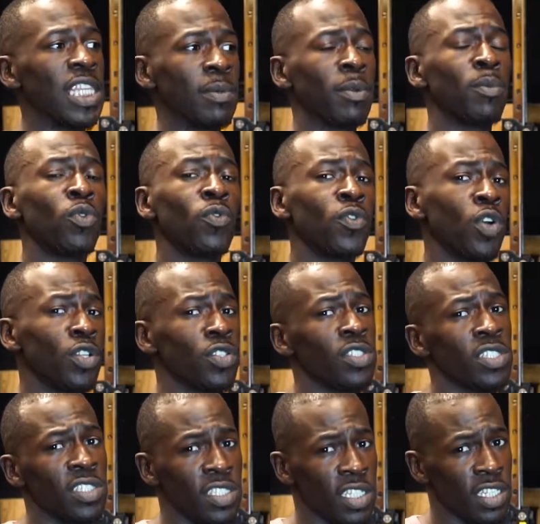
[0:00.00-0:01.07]
Then we moved on to
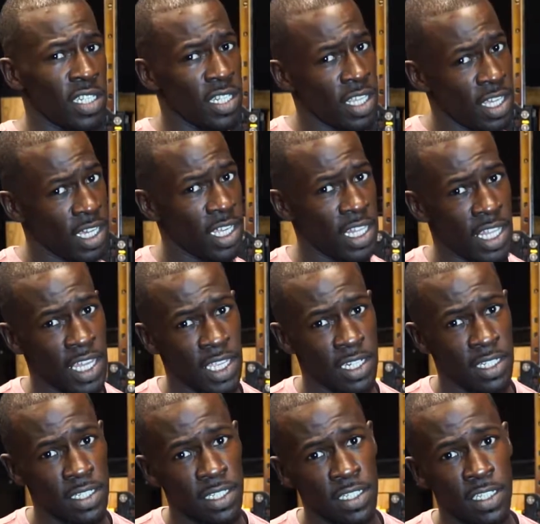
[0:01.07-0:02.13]
the seated
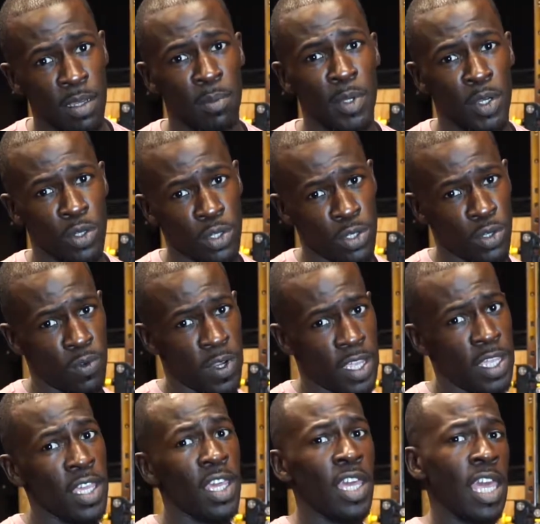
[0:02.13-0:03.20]
incline dumbbell curl,
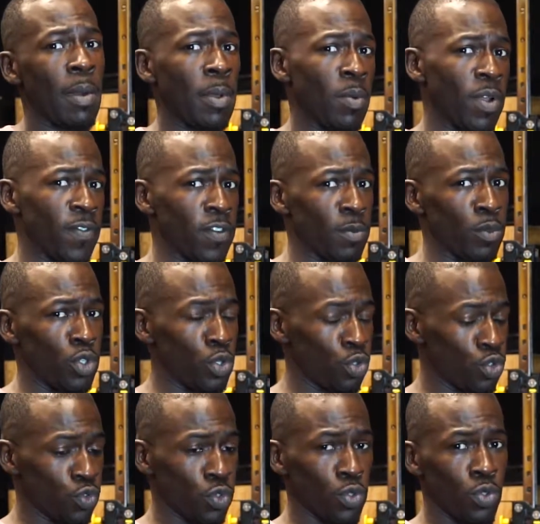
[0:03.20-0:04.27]
right? And we went from
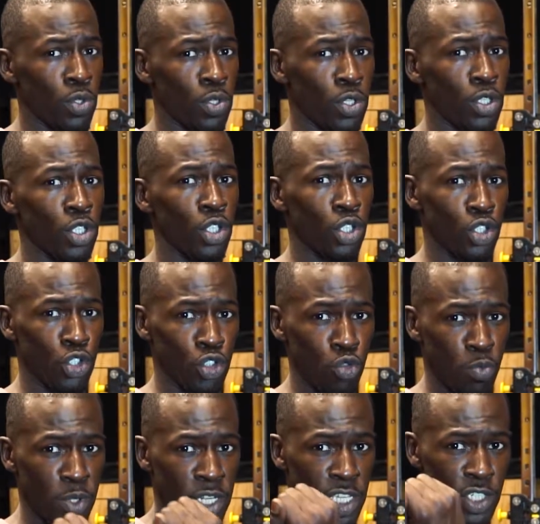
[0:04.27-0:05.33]
neutral to
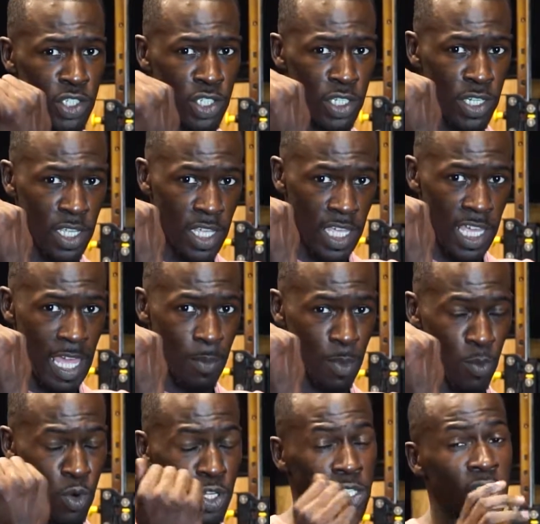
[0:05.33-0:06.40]
supination and we
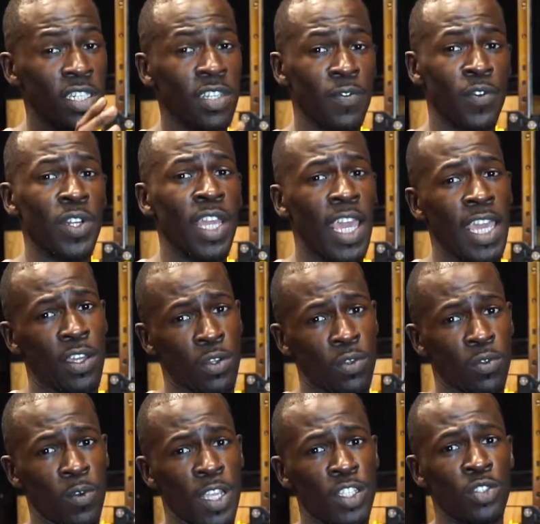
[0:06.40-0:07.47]
worked a different angle,
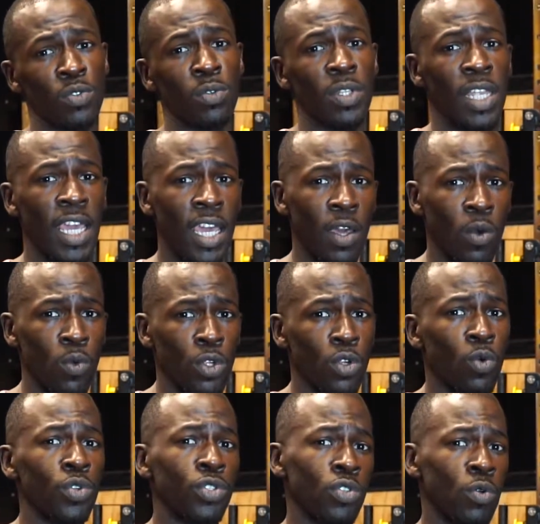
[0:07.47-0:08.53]
right? So now we're
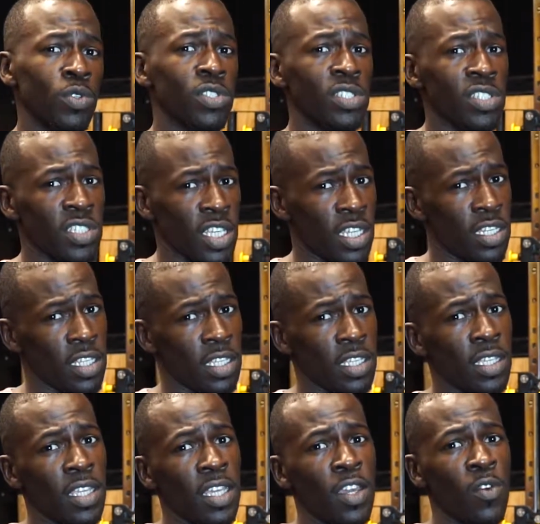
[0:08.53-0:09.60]
going to go into the standing
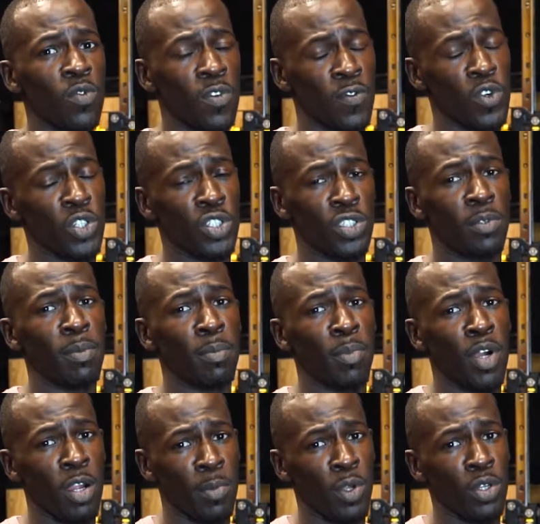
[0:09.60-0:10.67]
reverse
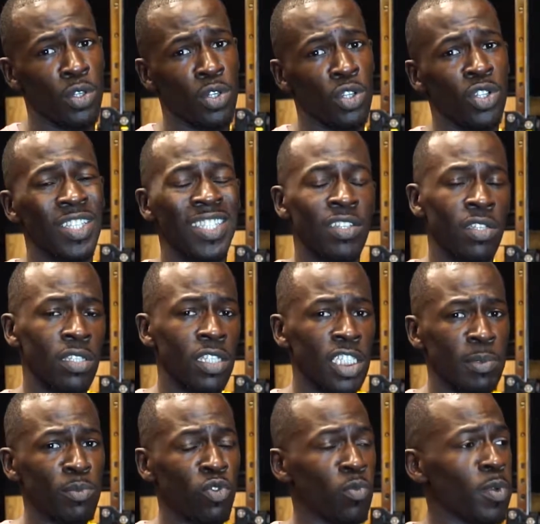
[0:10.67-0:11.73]
barbell curl. And on
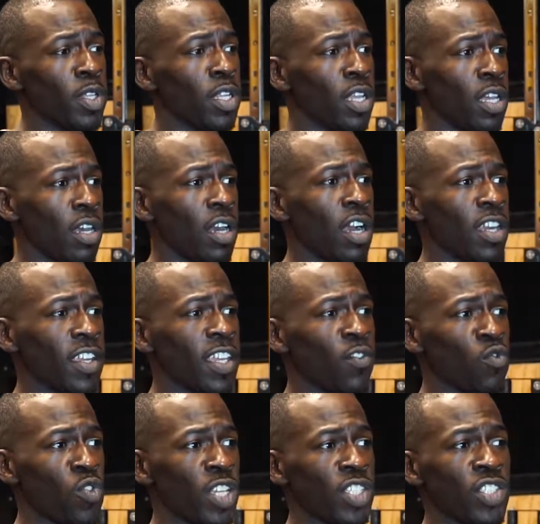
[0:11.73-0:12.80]
this movement, our
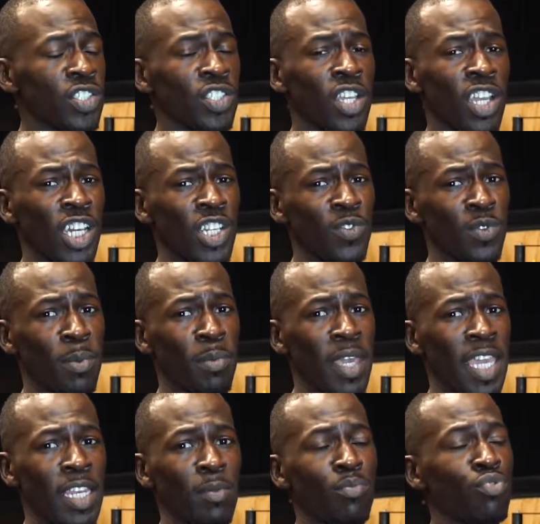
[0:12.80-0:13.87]
wrists are gonna
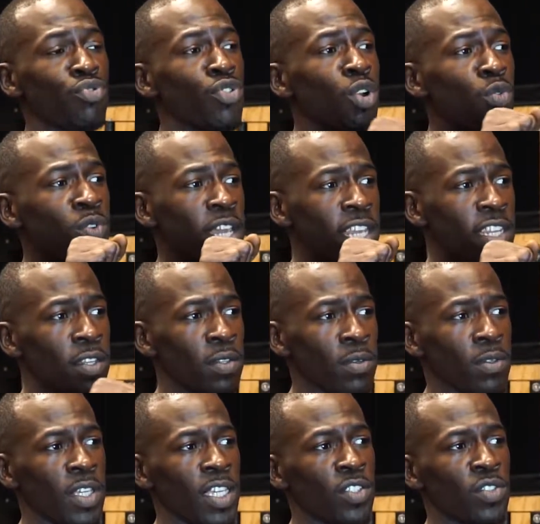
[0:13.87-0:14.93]
remain pronated,
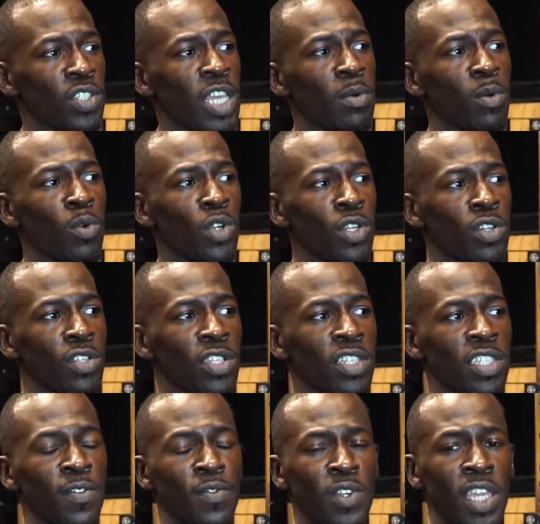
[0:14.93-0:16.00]
okay? So now we're working on a
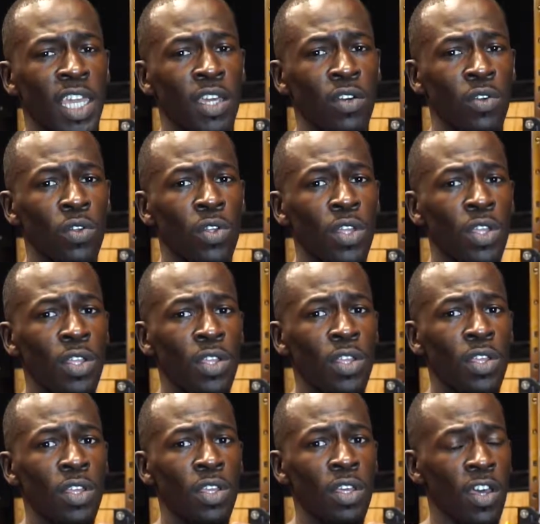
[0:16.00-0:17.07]
different angle
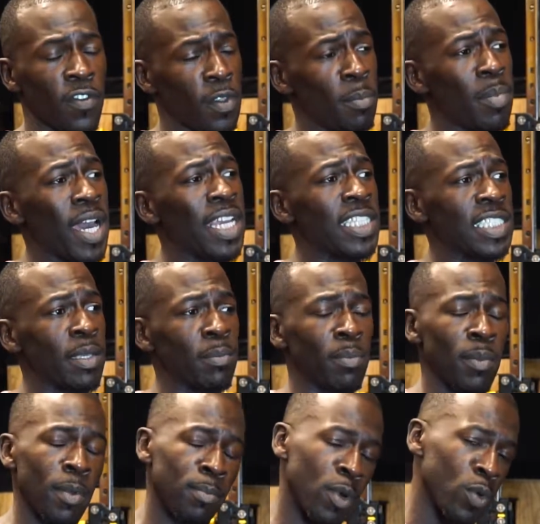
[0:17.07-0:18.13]
of the bicep,
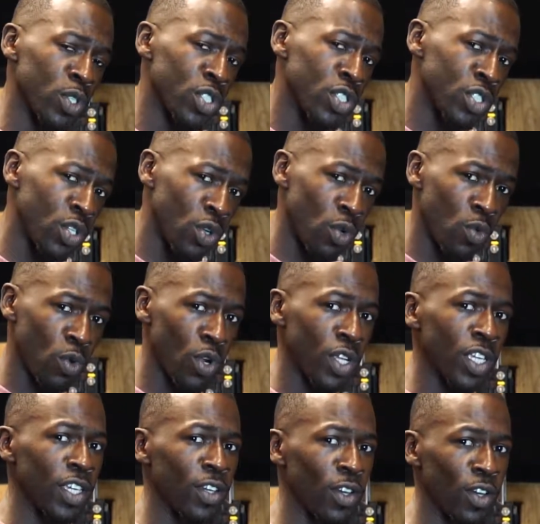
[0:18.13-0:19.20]
but we're still
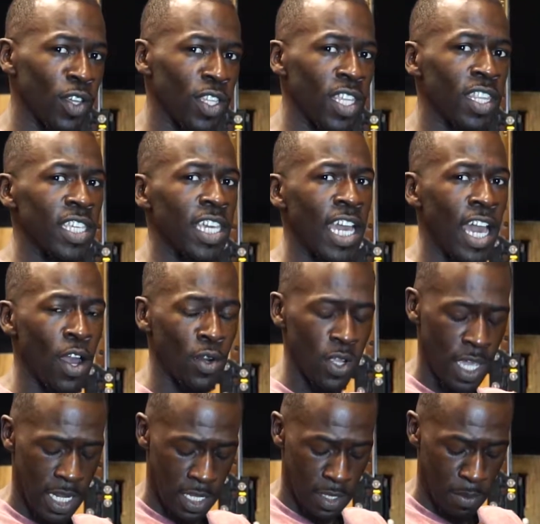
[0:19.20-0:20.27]
working on the outer
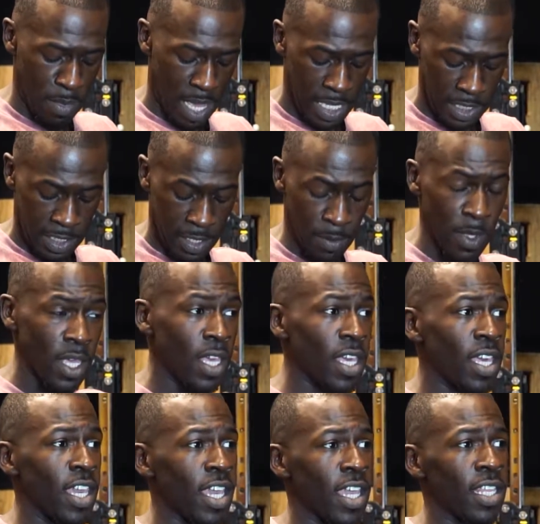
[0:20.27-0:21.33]
head of the bicep
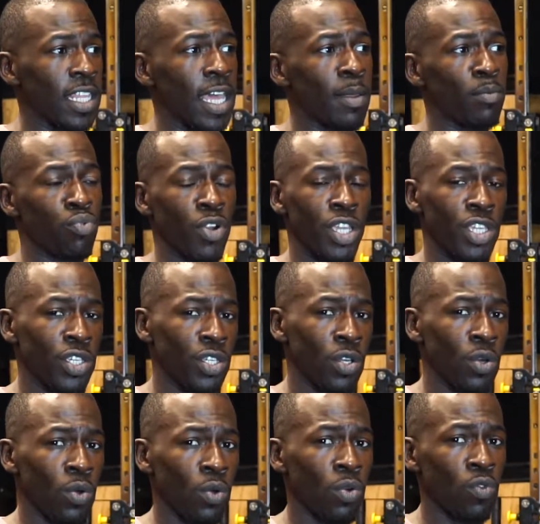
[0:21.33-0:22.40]
and that
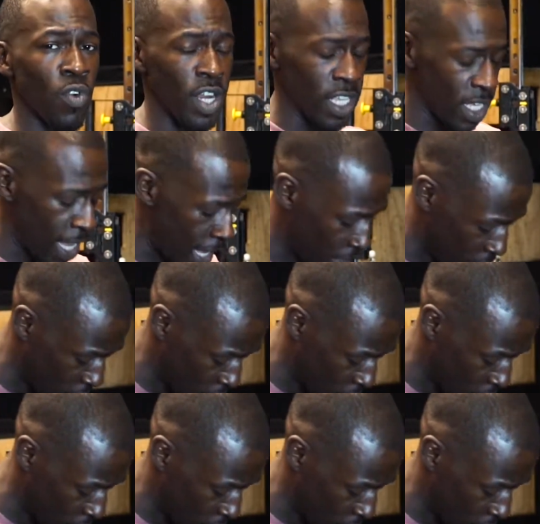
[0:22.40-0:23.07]
brachioradialis.